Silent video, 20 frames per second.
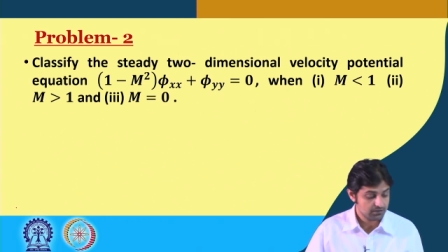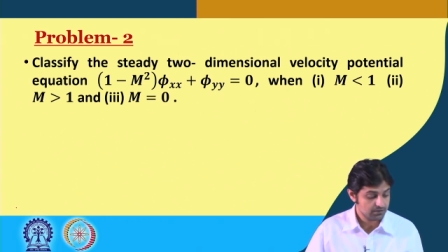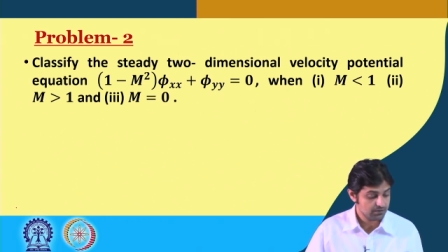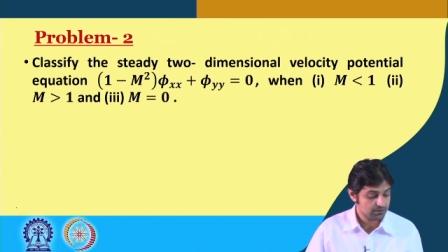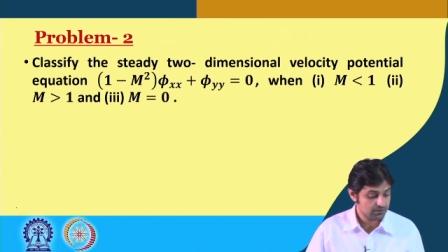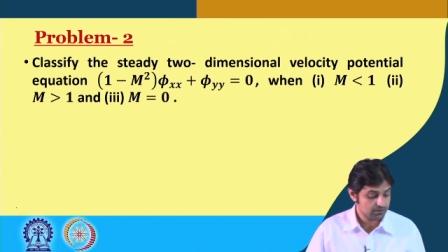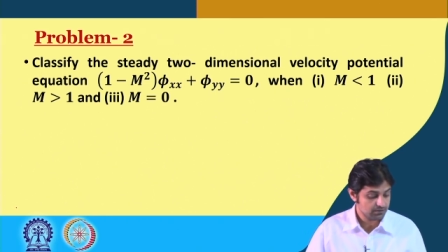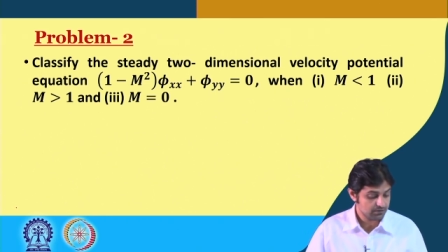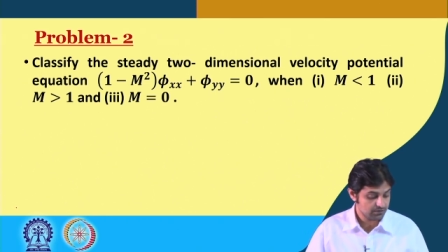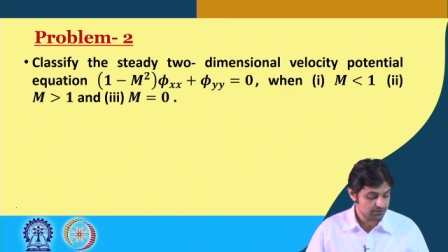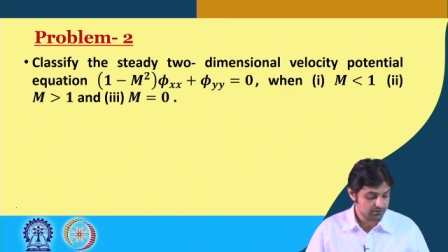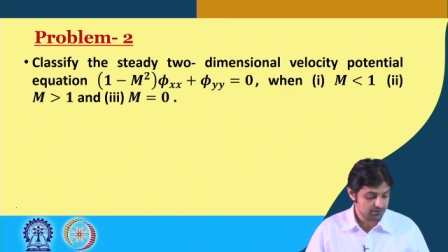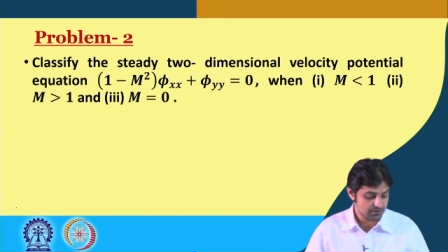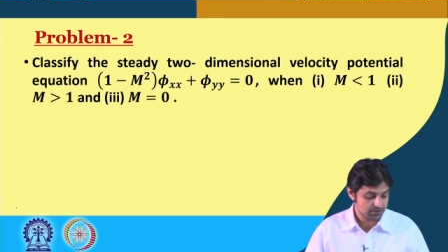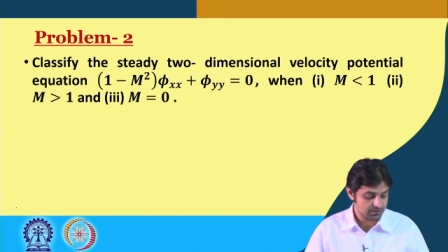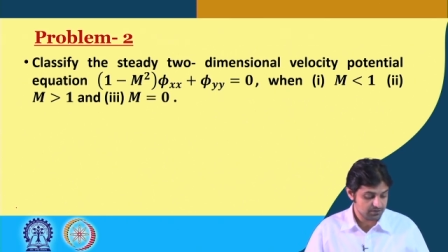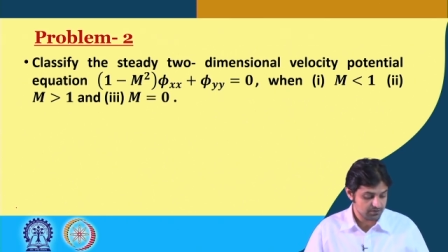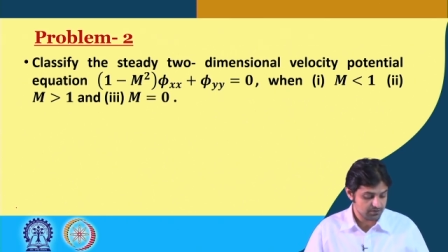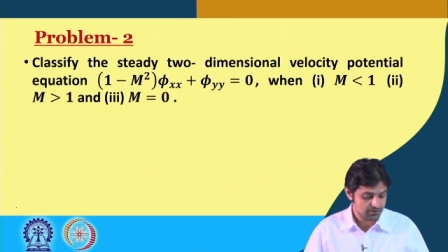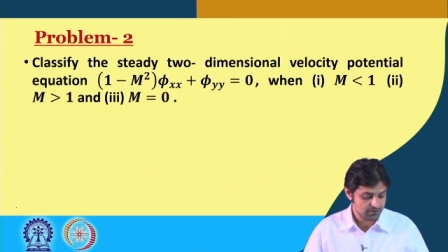uh, this
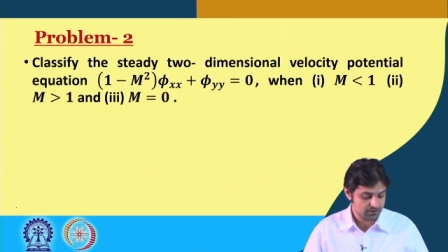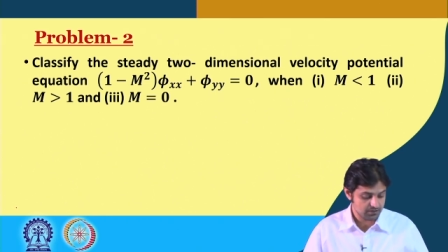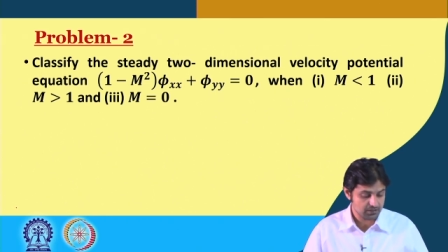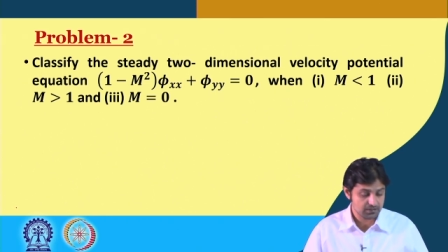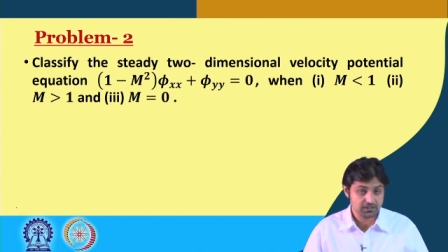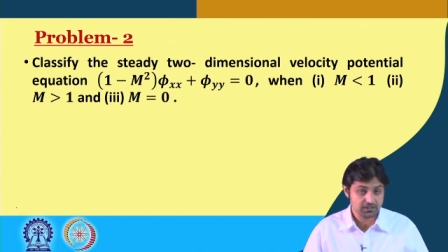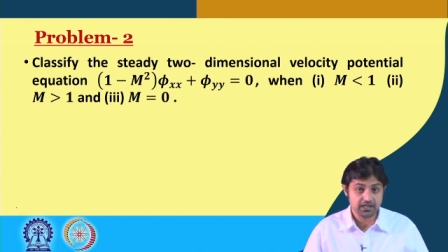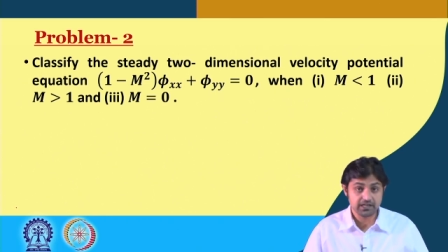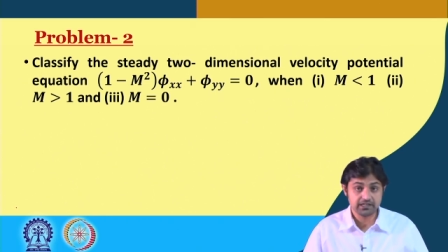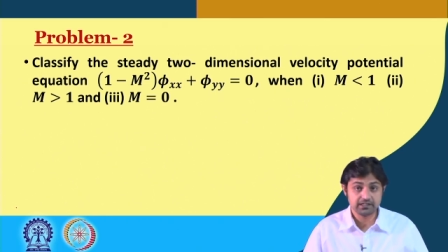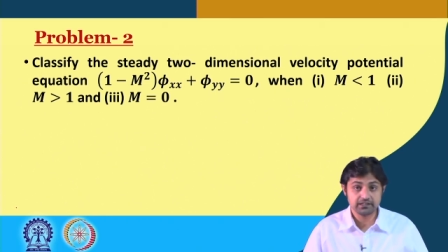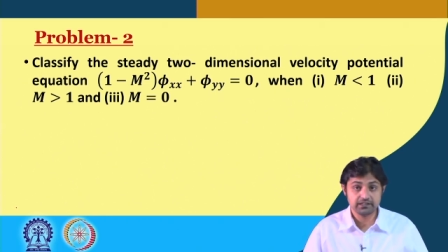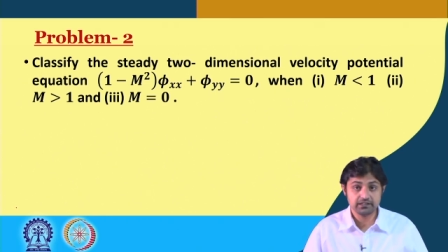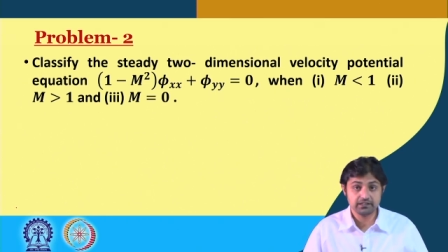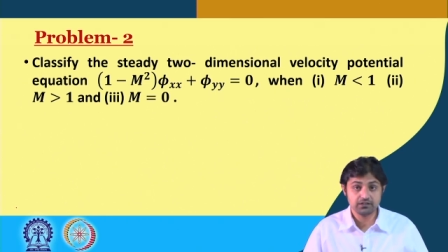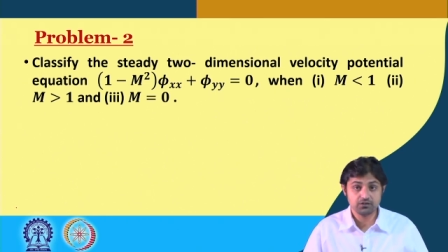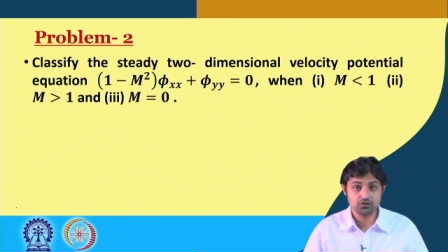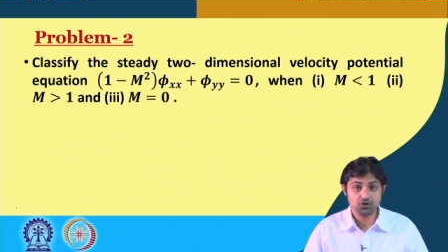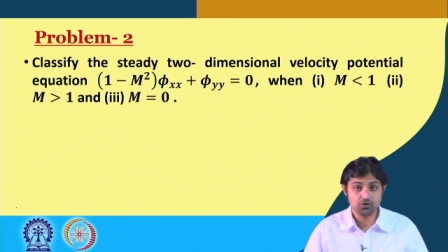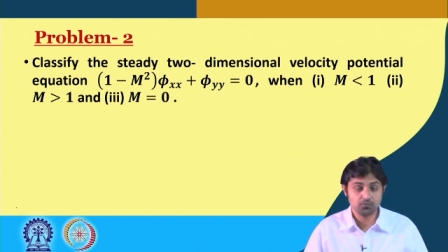is a
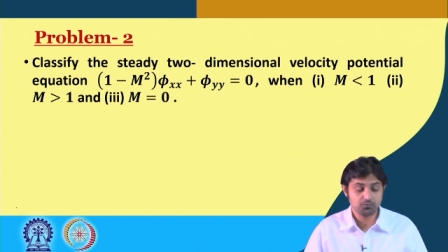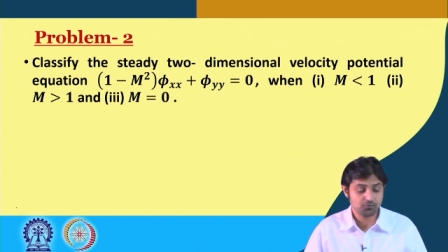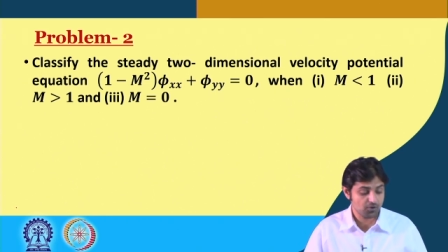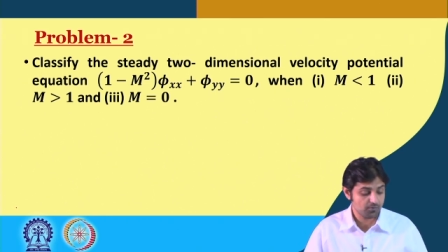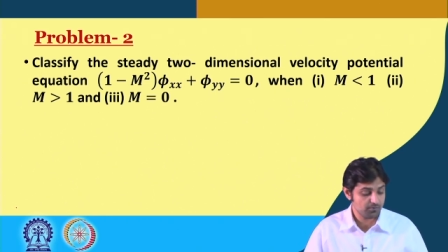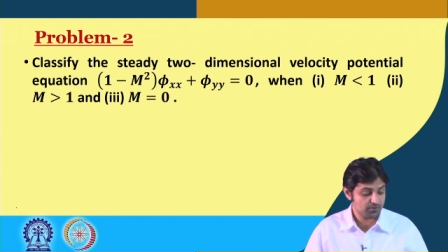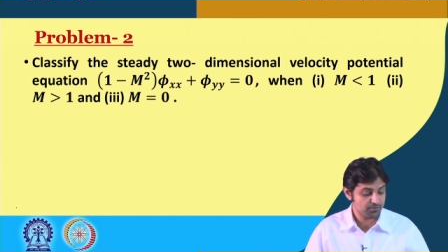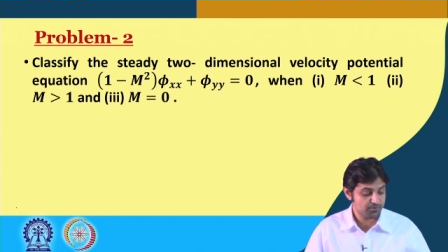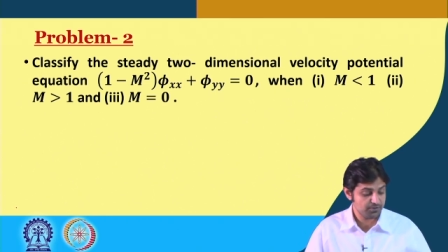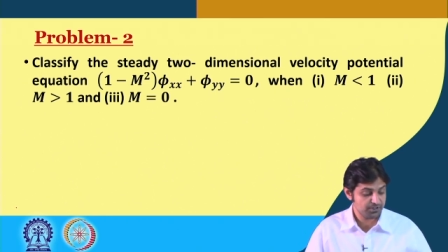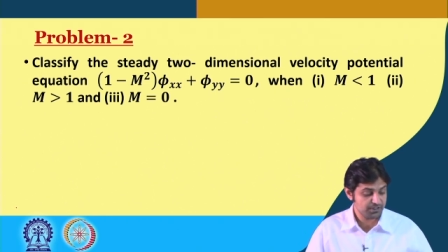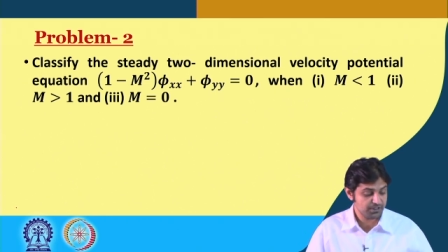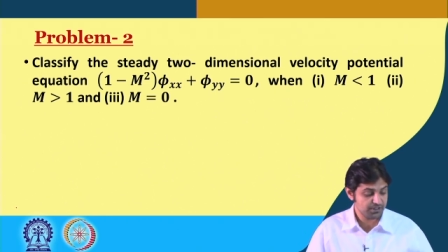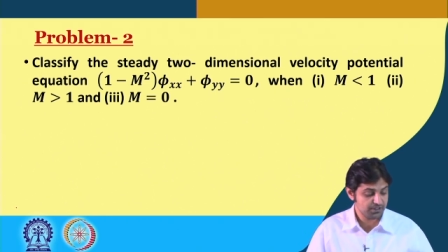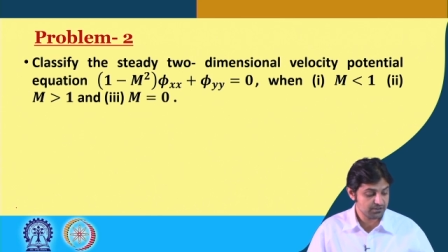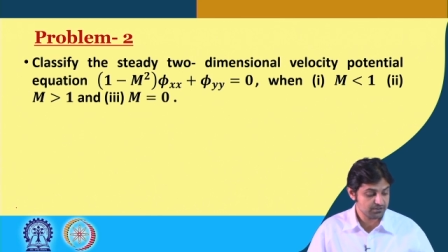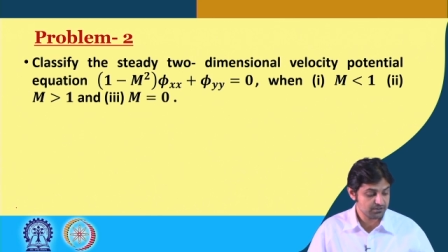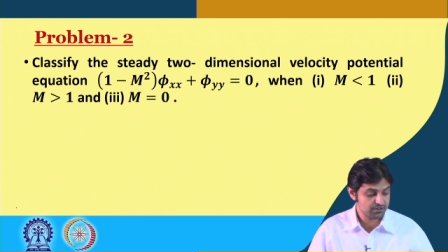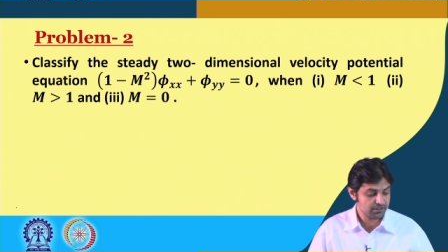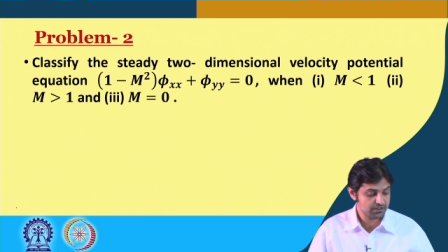slightly long problem and
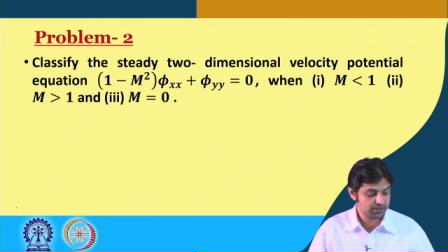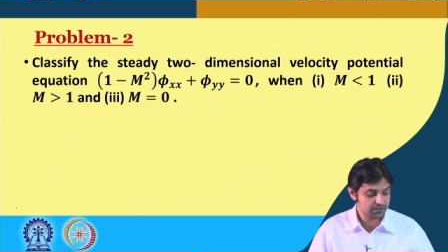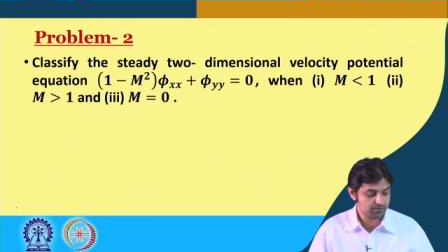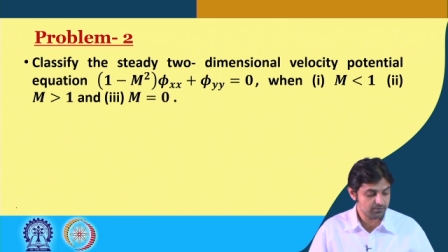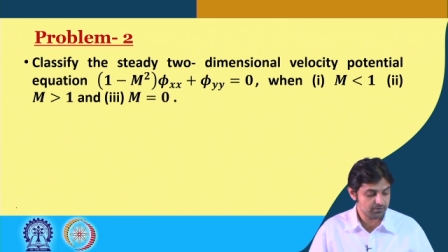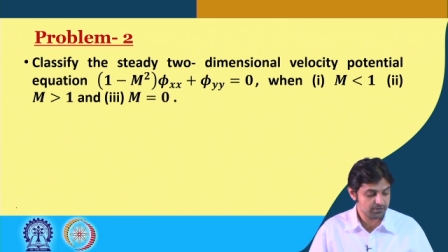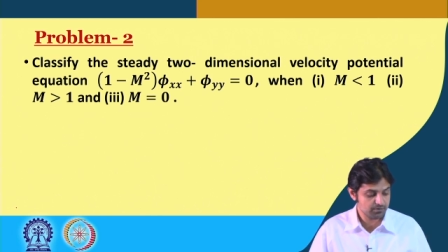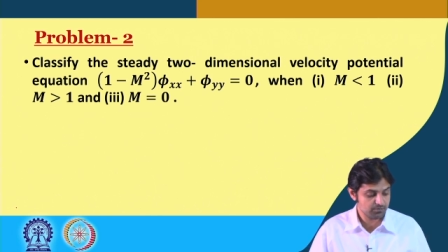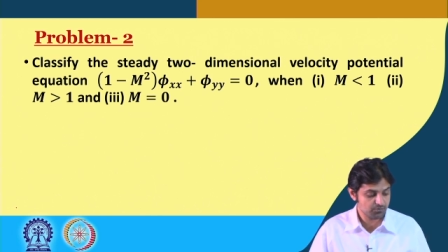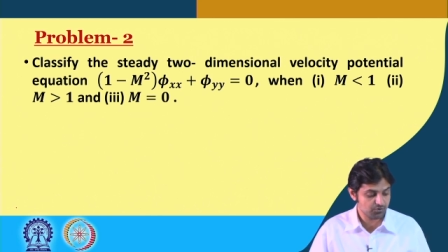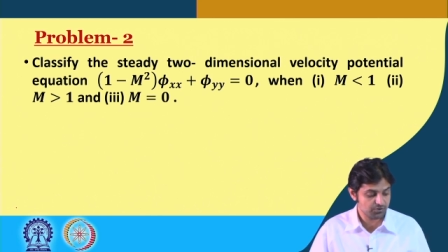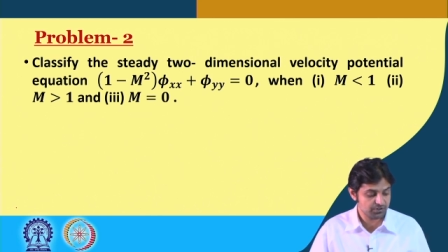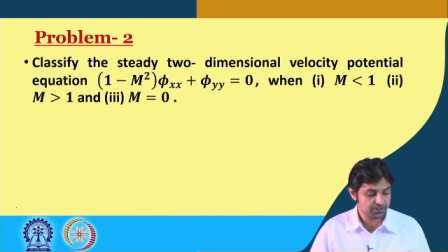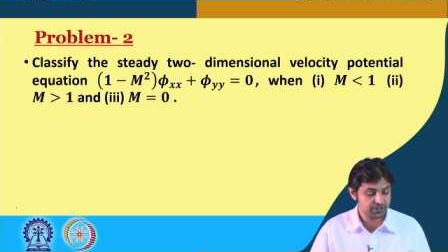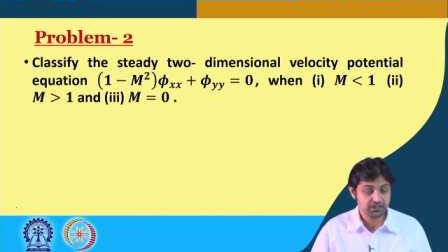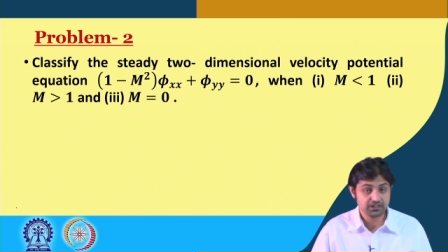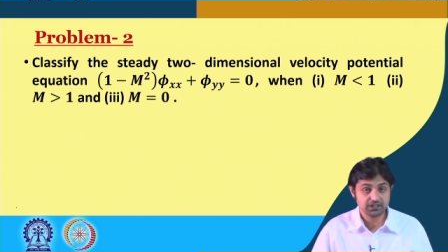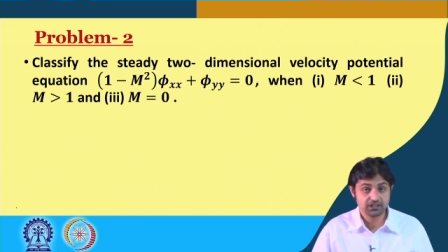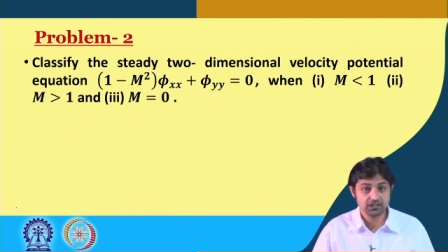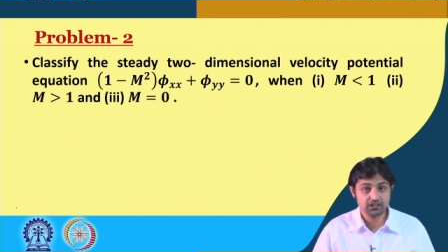needs little bit more
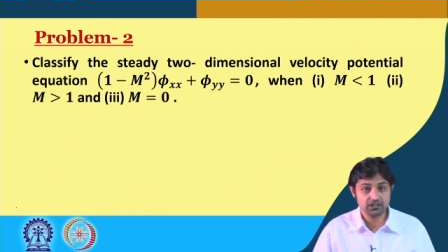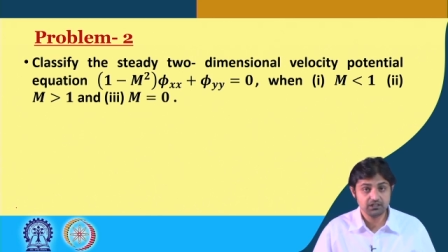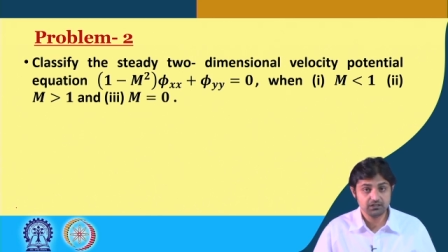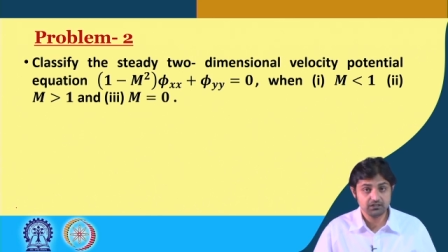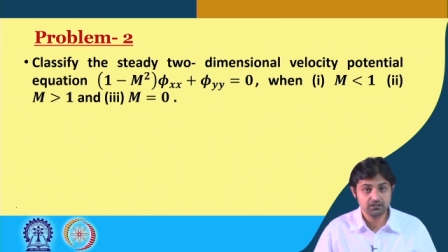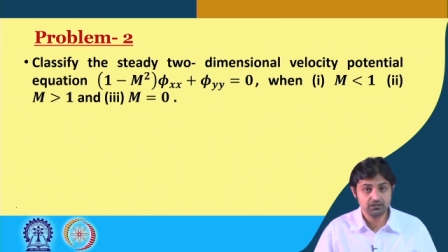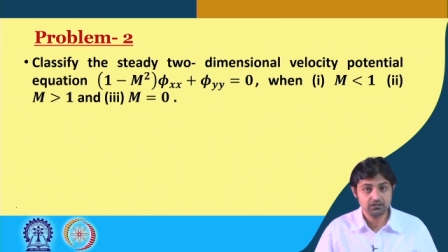detail